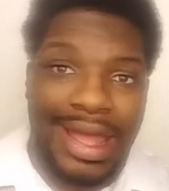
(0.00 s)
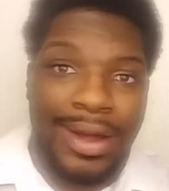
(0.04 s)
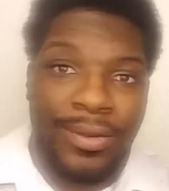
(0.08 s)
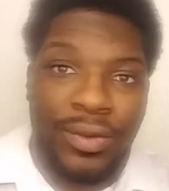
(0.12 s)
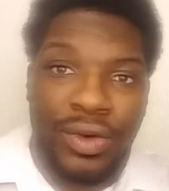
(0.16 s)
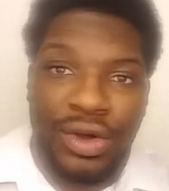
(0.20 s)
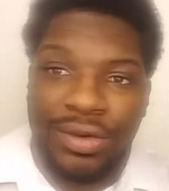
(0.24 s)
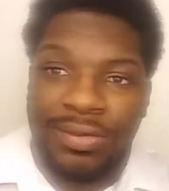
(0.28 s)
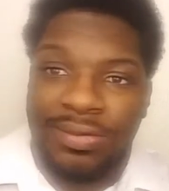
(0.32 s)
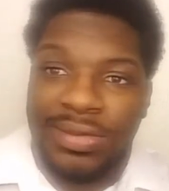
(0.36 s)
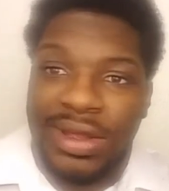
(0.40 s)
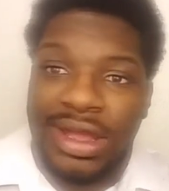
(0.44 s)
I
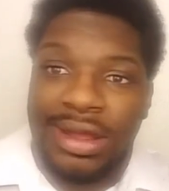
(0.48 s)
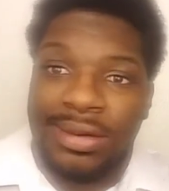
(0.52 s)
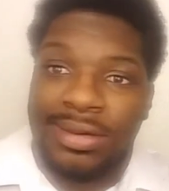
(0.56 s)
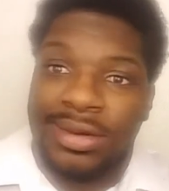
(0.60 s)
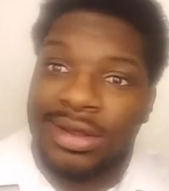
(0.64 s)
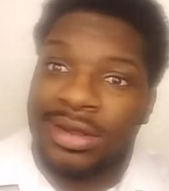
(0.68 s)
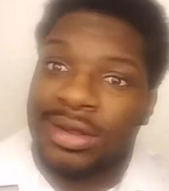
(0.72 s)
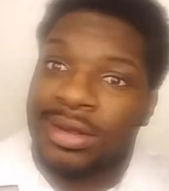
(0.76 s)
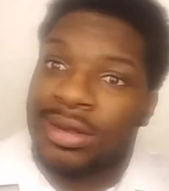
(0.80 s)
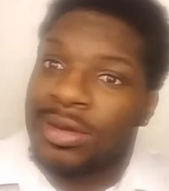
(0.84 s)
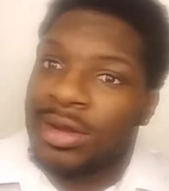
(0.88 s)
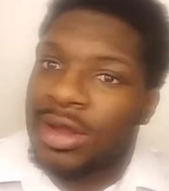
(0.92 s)
won't
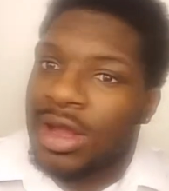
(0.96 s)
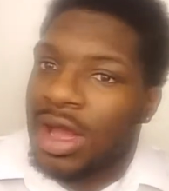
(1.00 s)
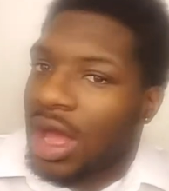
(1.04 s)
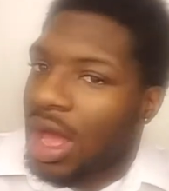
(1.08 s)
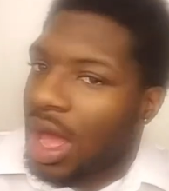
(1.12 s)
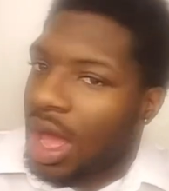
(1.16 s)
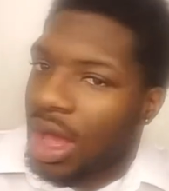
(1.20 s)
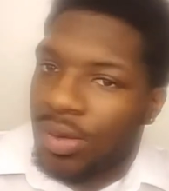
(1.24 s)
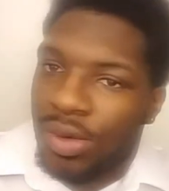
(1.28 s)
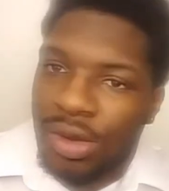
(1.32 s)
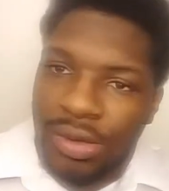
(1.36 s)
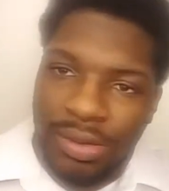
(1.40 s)

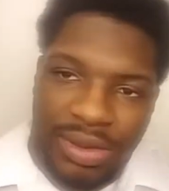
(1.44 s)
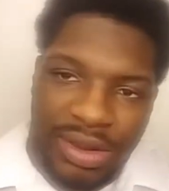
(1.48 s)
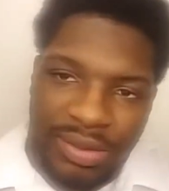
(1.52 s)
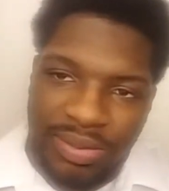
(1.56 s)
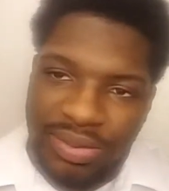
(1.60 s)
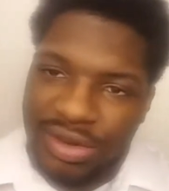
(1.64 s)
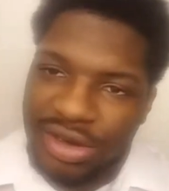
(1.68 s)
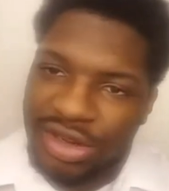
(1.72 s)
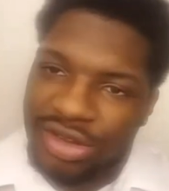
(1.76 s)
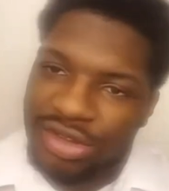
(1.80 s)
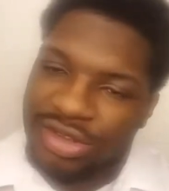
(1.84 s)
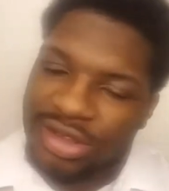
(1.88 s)
be
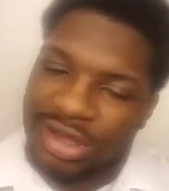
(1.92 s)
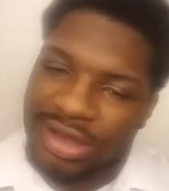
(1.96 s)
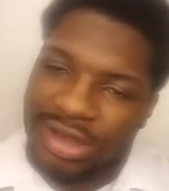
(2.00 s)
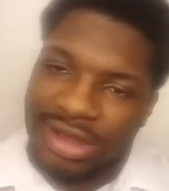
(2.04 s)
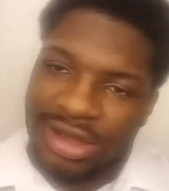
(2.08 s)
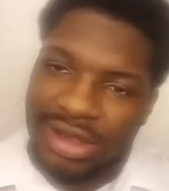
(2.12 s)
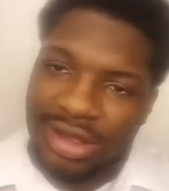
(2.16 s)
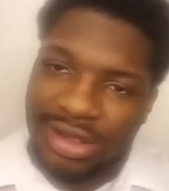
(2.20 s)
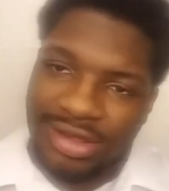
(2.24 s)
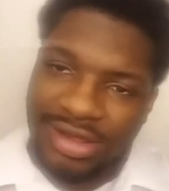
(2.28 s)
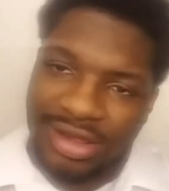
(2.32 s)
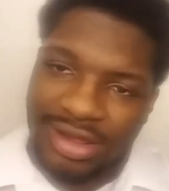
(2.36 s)
producing
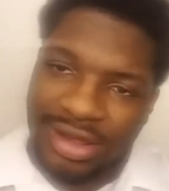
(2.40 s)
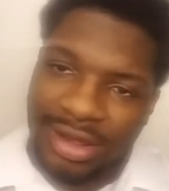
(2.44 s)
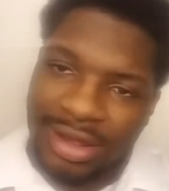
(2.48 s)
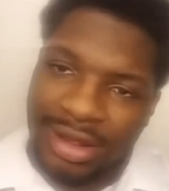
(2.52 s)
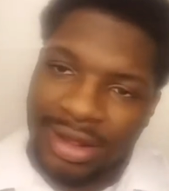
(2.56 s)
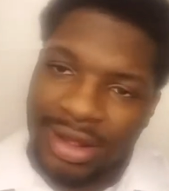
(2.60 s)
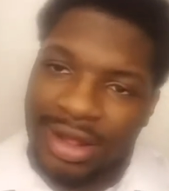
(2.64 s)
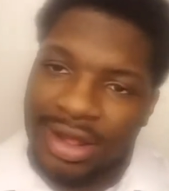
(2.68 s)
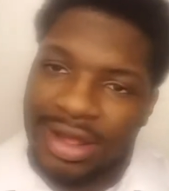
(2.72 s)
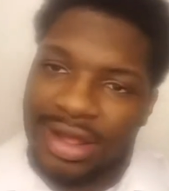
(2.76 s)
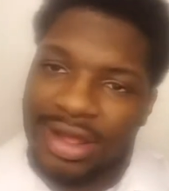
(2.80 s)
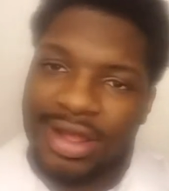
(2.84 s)

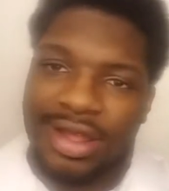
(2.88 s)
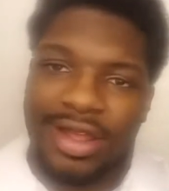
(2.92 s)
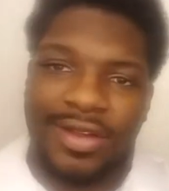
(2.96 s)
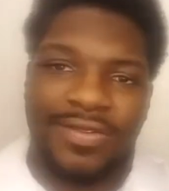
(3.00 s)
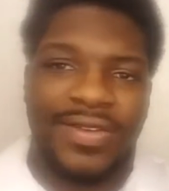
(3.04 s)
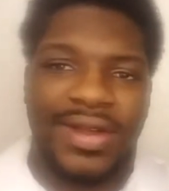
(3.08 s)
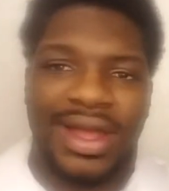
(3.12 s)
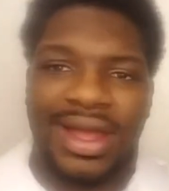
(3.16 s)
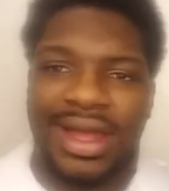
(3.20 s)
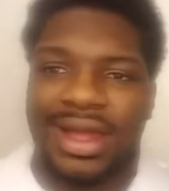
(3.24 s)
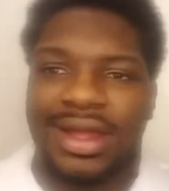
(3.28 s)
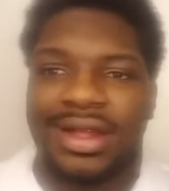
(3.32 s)
content
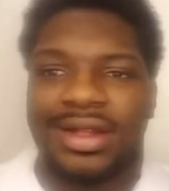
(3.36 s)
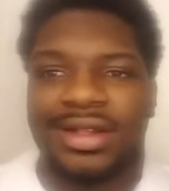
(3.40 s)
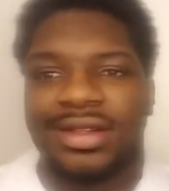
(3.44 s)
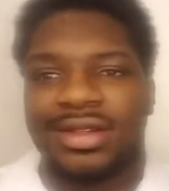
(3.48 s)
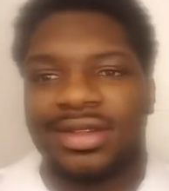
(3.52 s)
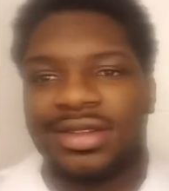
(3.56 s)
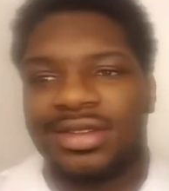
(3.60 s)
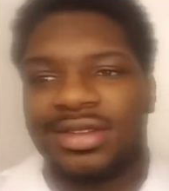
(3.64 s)
if I